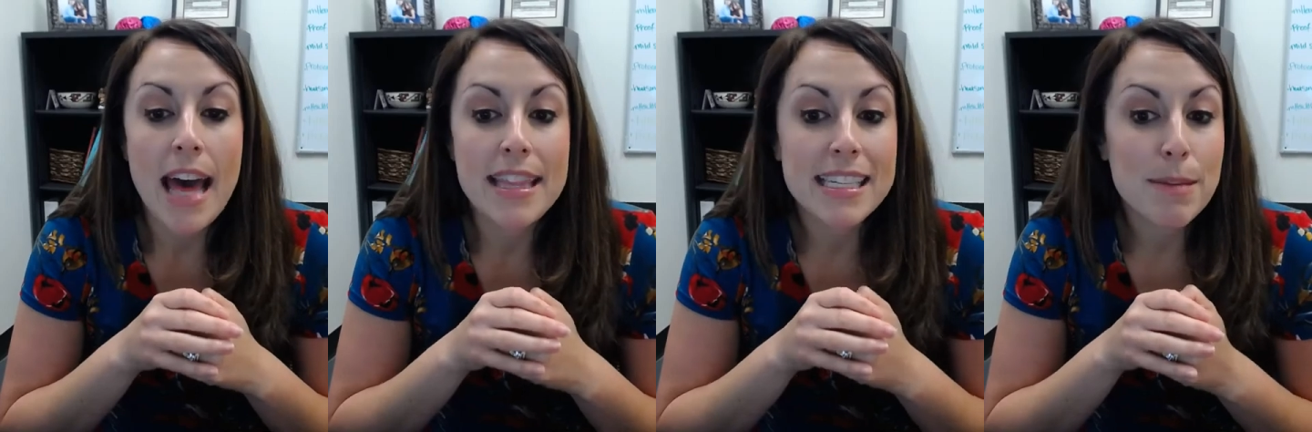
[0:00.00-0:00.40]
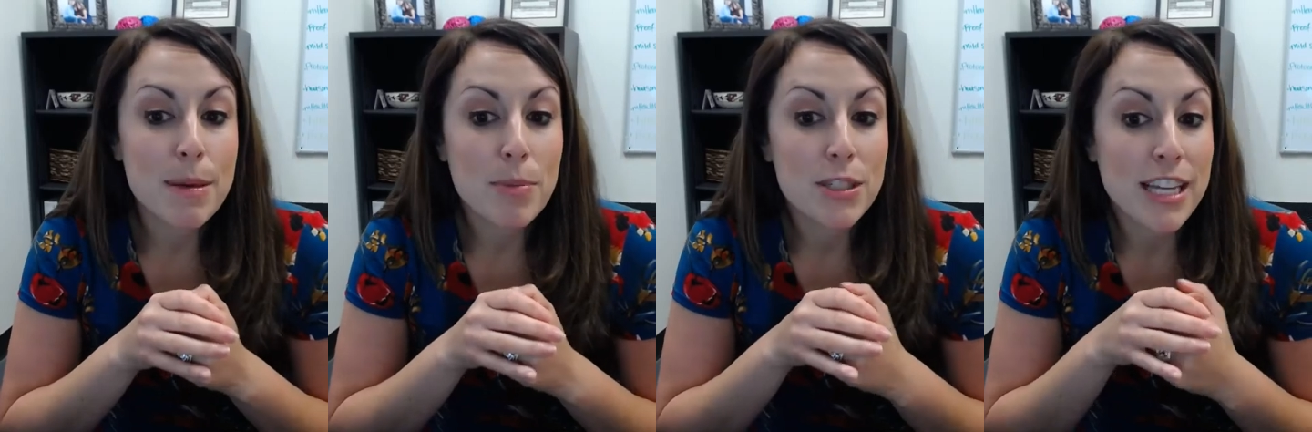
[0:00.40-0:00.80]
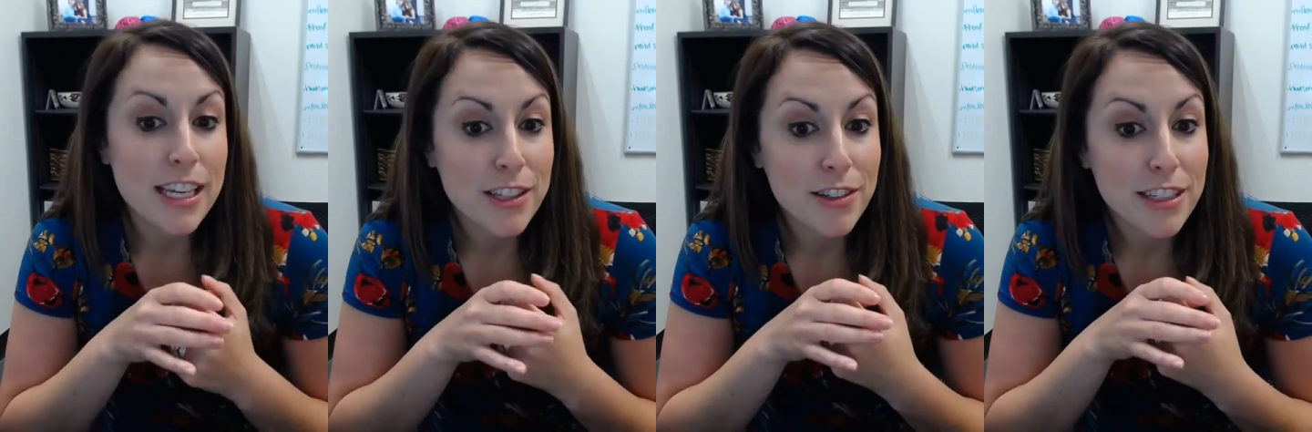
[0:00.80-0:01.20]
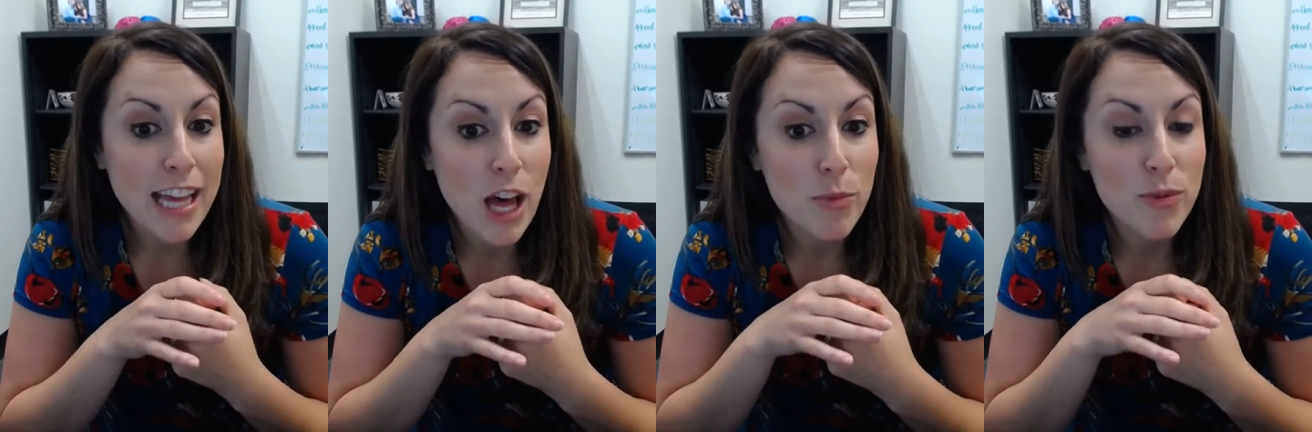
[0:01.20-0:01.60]
This can be particularly
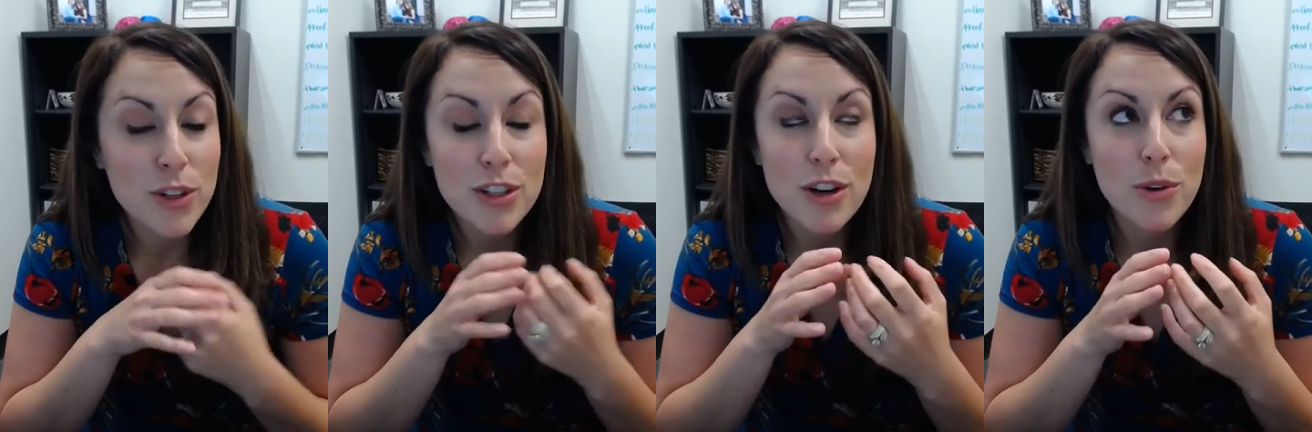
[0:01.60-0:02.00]
helpful not